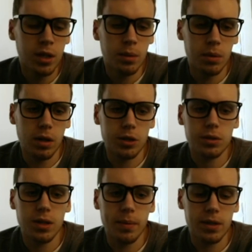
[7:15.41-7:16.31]
But
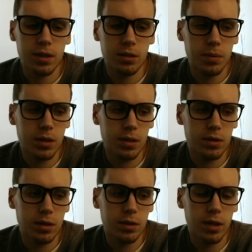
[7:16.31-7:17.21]
logically that makes sense because
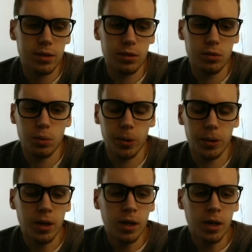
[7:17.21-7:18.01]
the Texans were